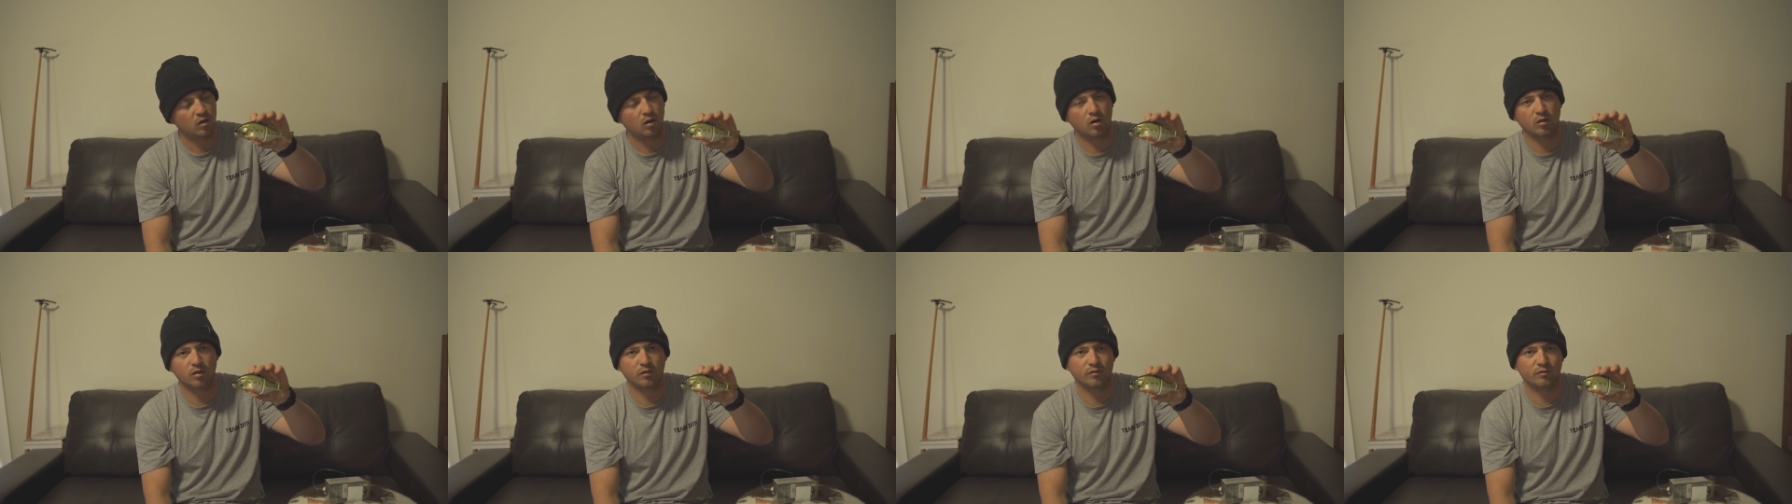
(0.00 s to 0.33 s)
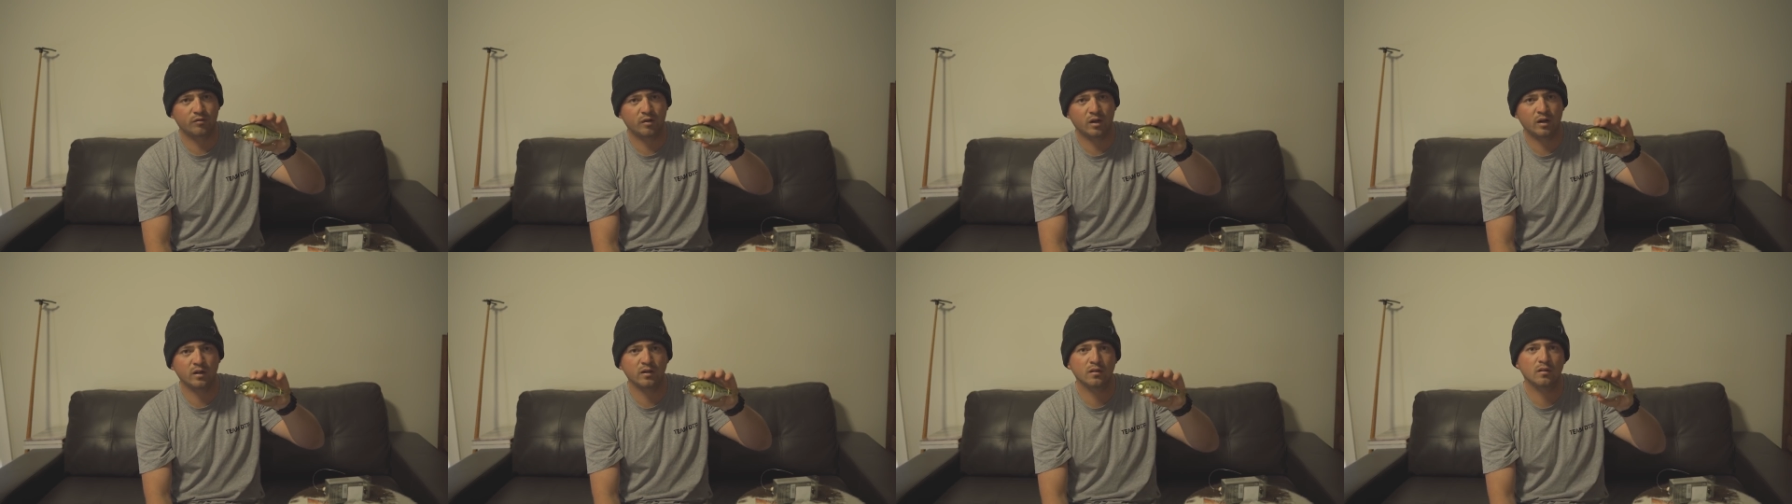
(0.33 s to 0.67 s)
On the
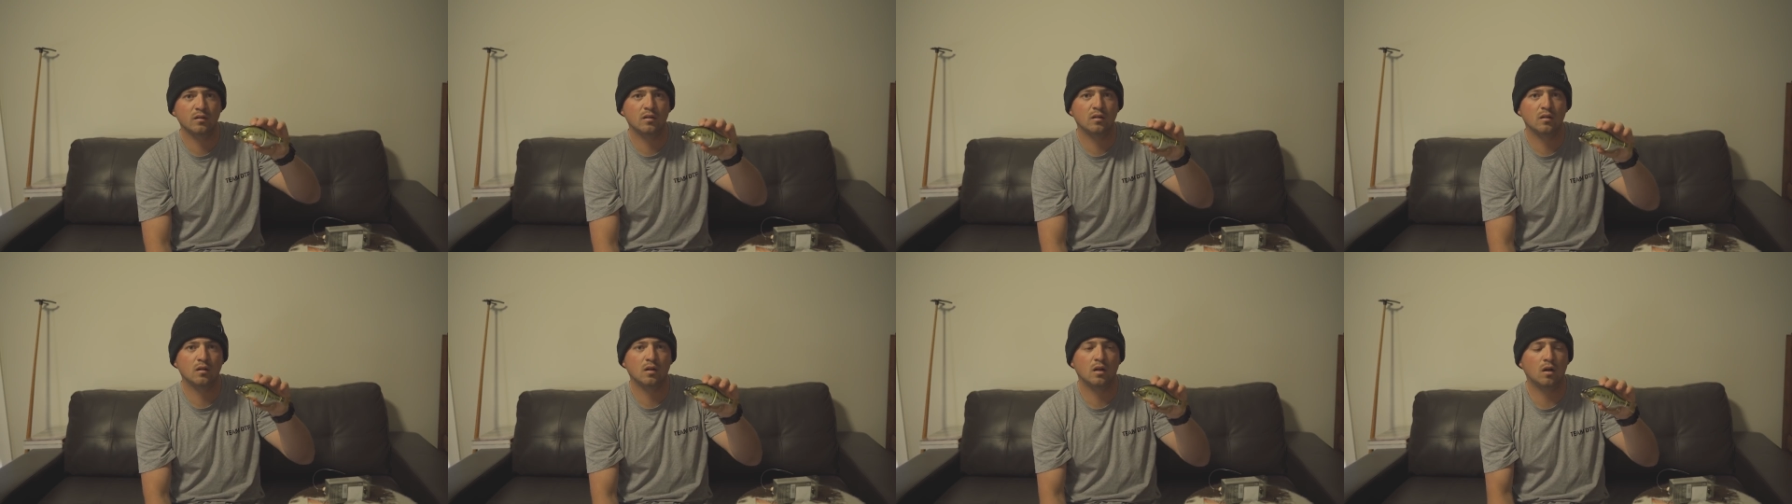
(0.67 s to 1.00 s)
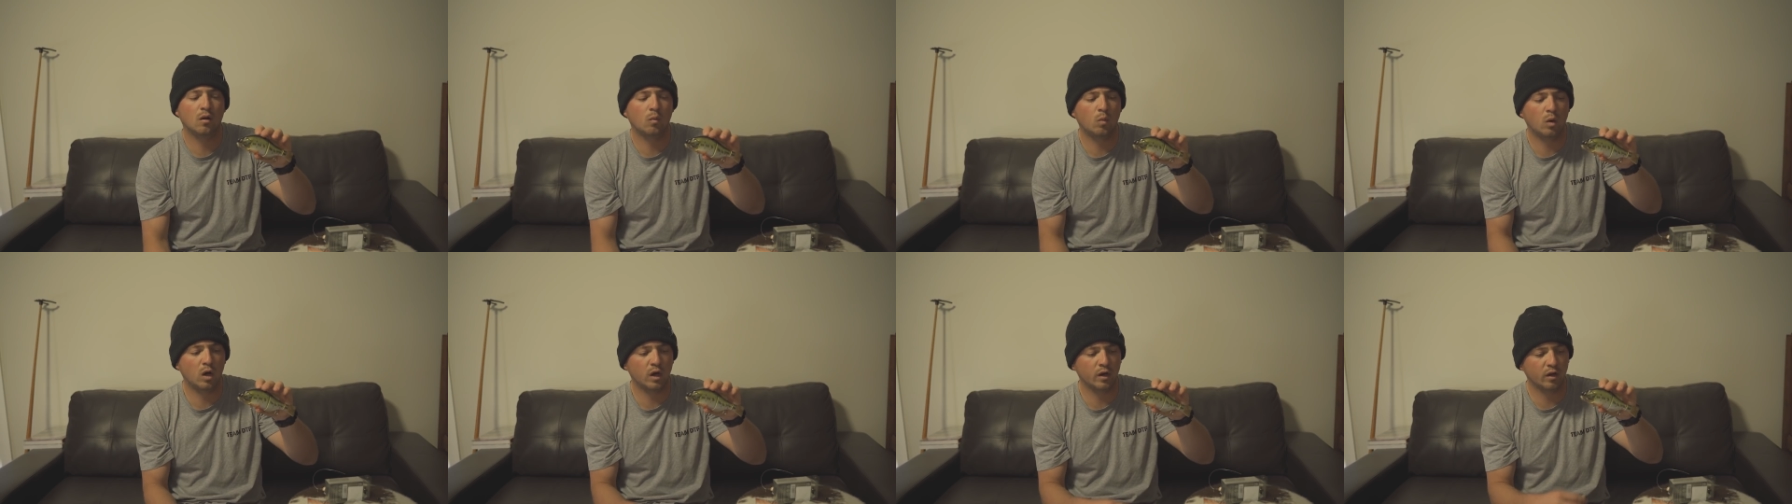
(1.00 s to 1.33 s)
front,
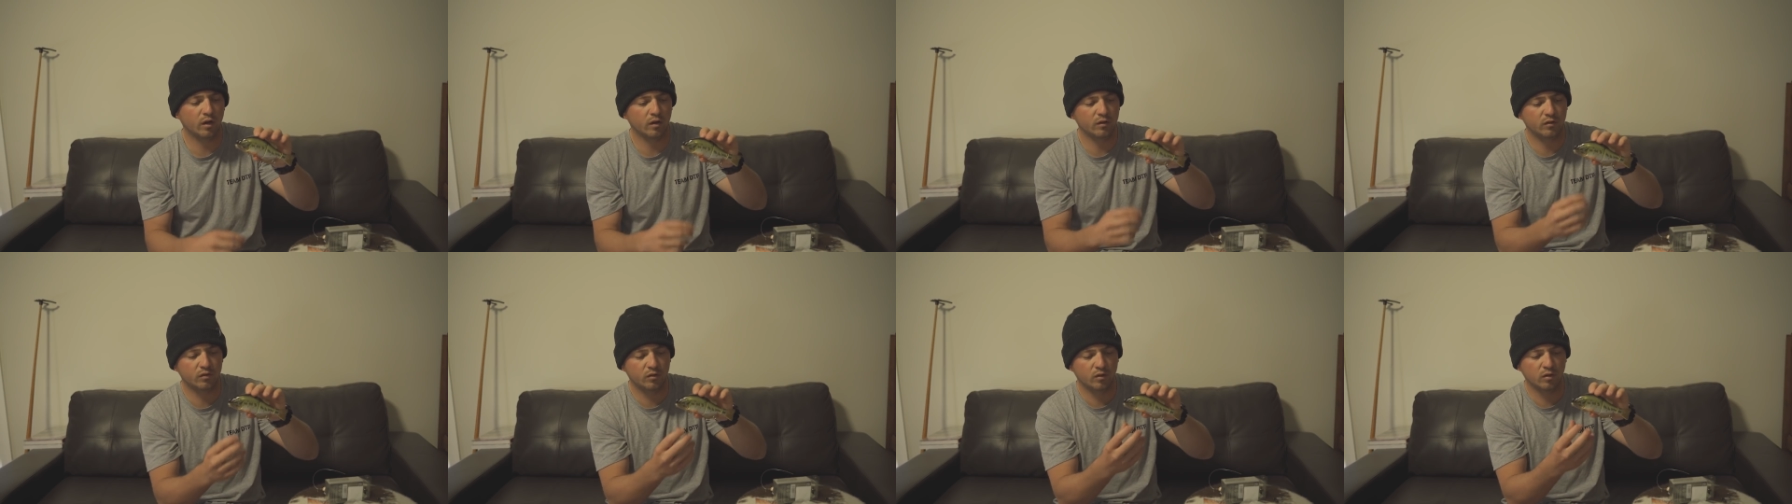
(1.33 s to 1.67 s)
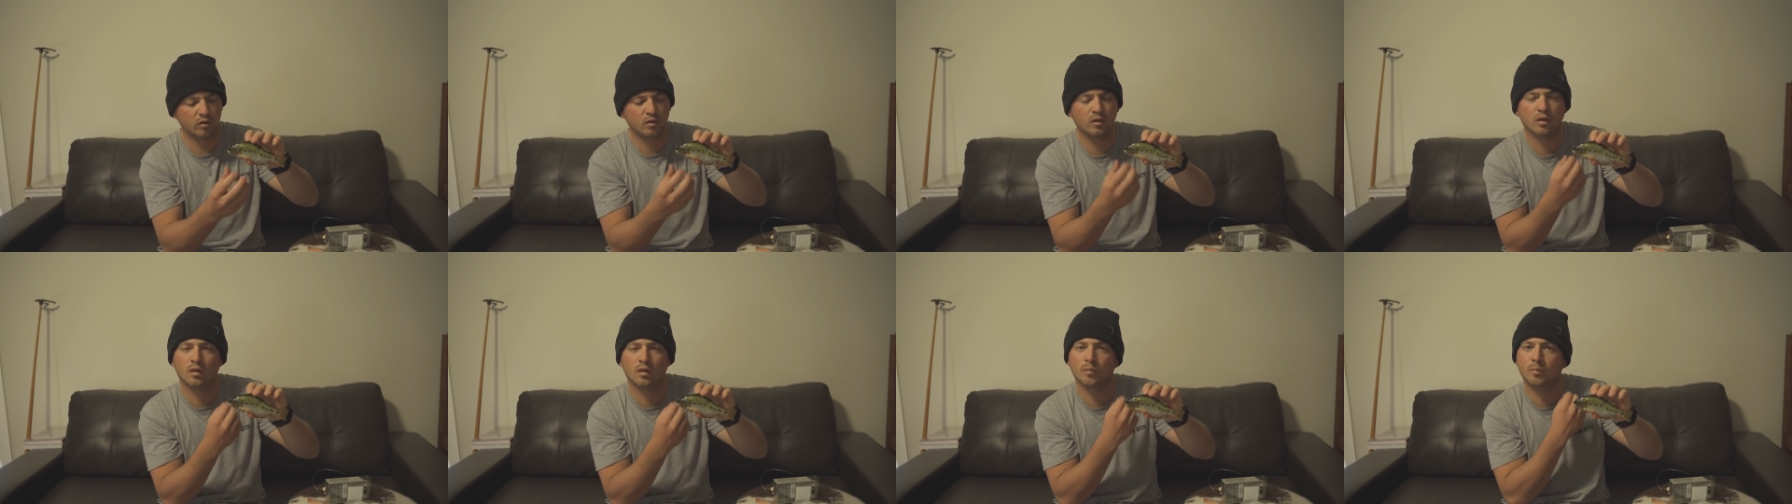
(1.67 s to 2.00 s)
a 10 is
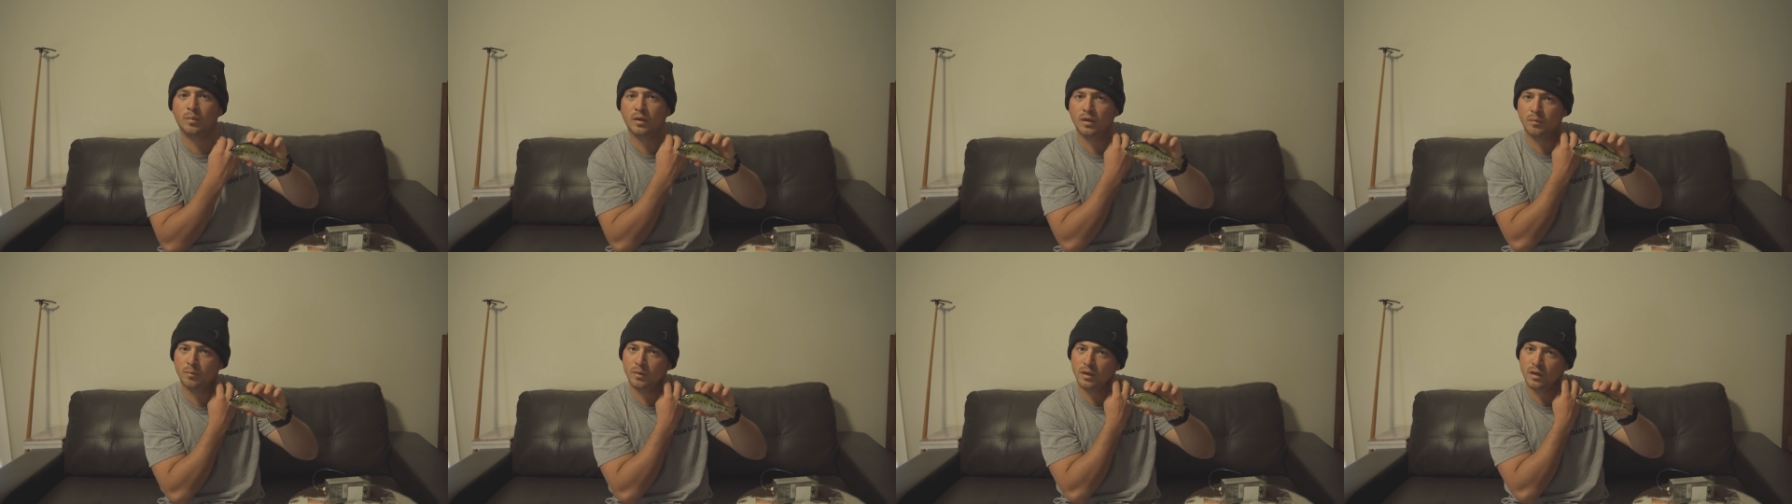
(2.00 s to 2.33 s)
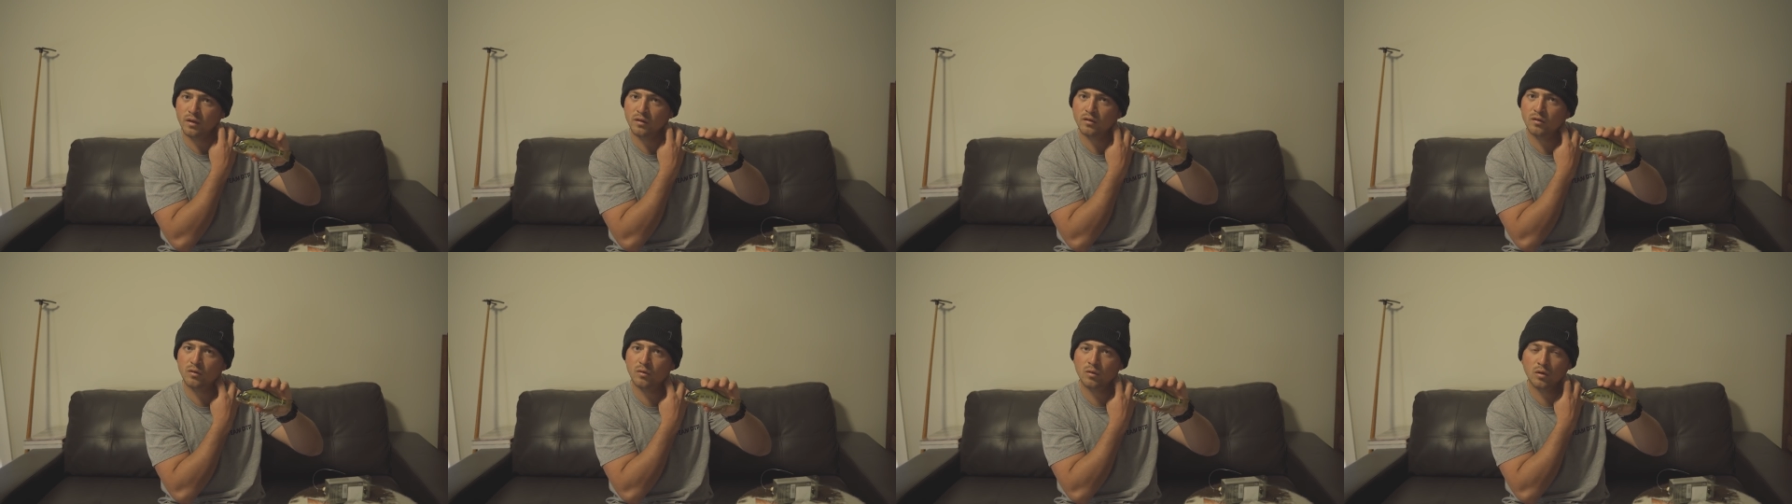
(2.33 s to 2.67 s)
good, a bit
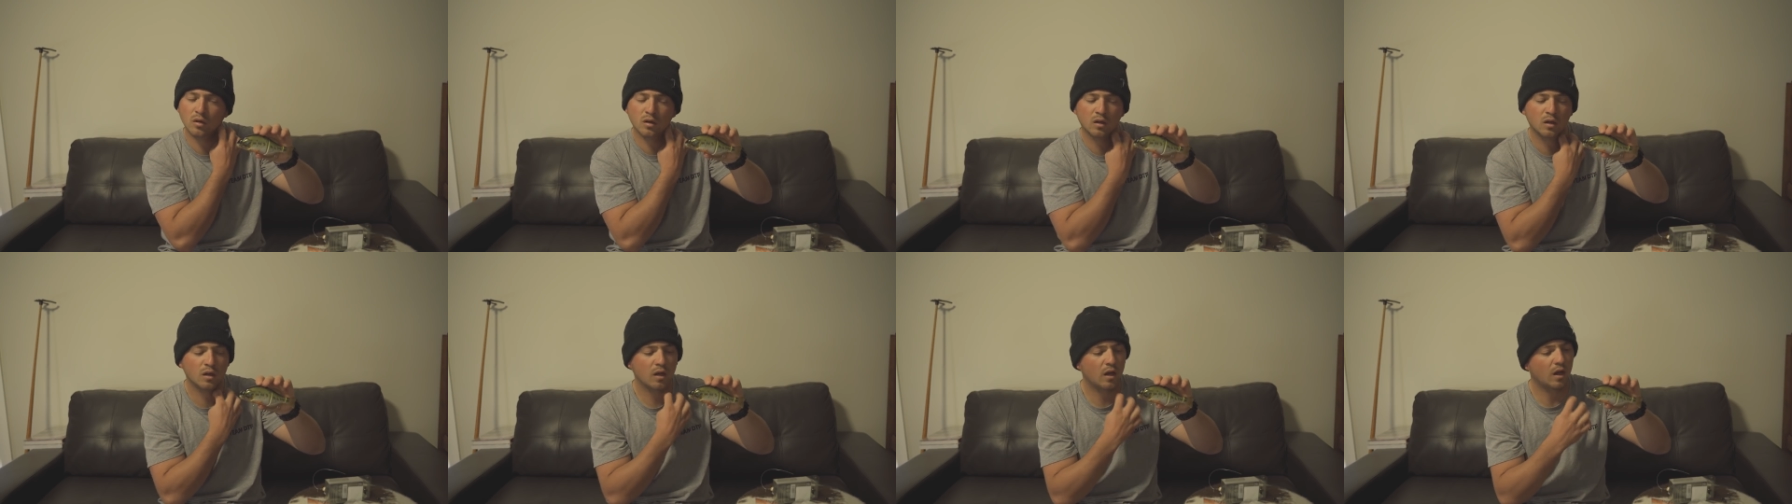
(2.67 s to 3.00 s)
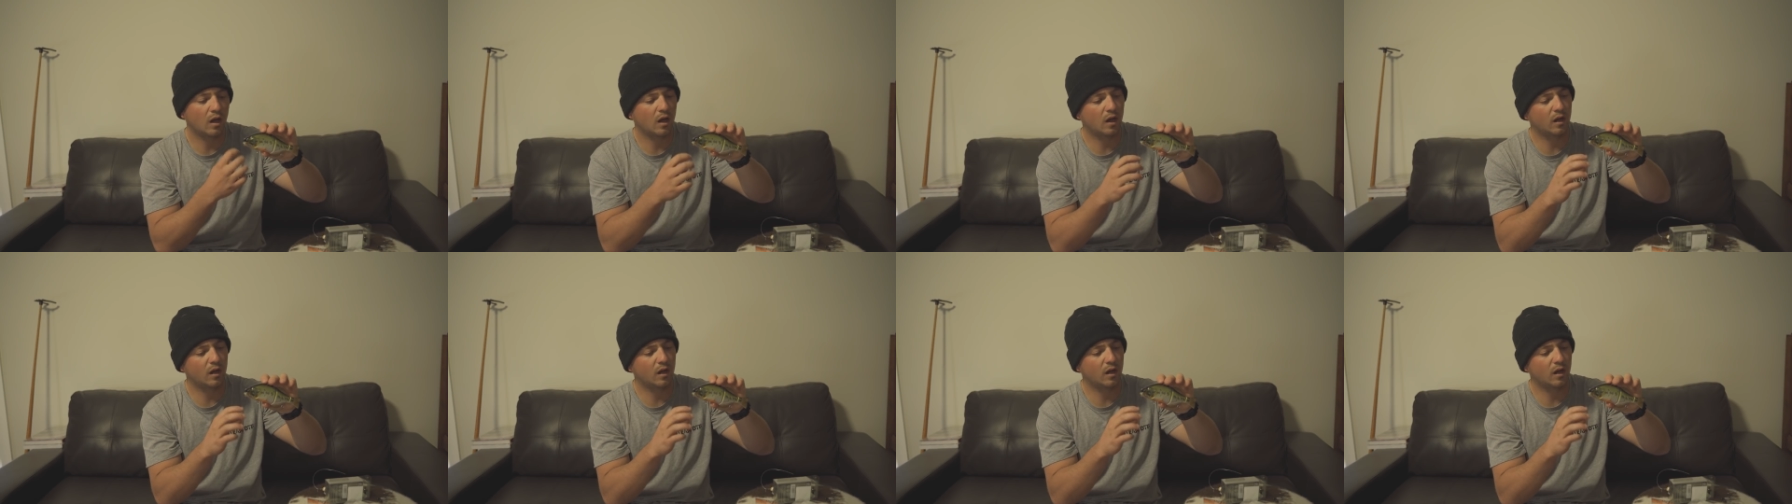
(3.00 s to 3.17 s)
bigger hook.